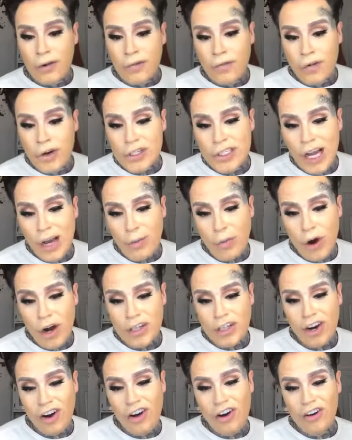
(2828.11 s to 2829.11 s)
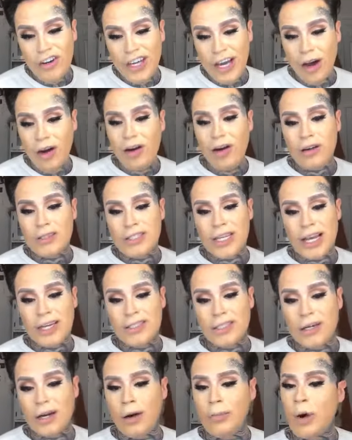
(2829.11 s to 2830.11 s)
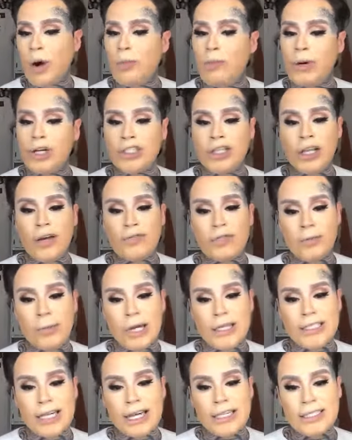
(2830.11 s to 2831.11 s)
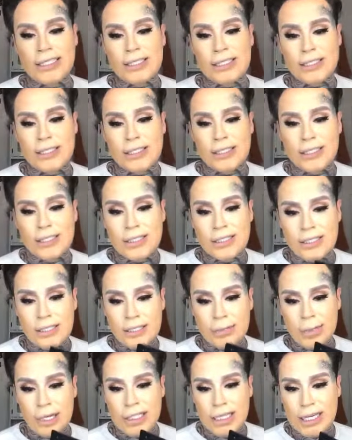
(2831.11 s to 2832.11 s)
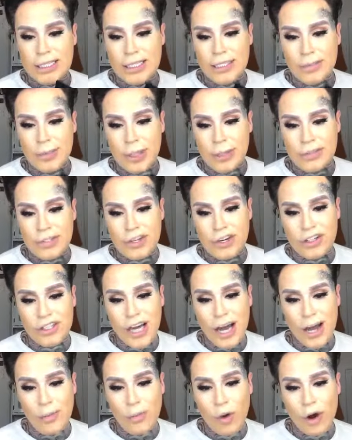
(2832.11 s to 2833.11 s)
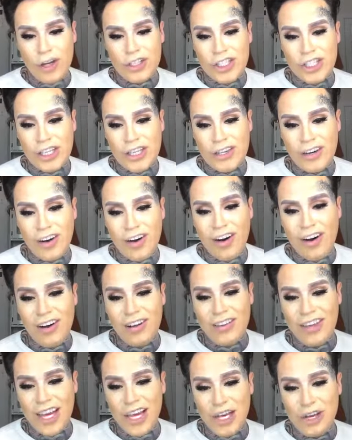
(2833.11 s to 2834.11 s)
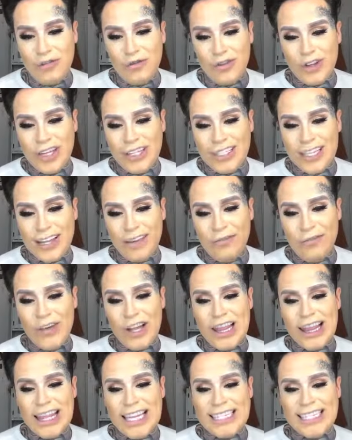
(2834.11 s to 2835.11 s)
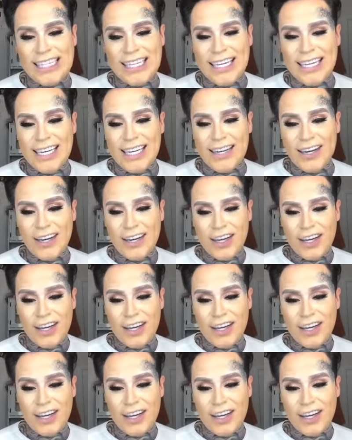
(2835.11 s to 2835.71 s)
First time watch. Oh, Texas. Come on. Much love to my Texas Pete. Third time watching. Oh, thank you, Felicity.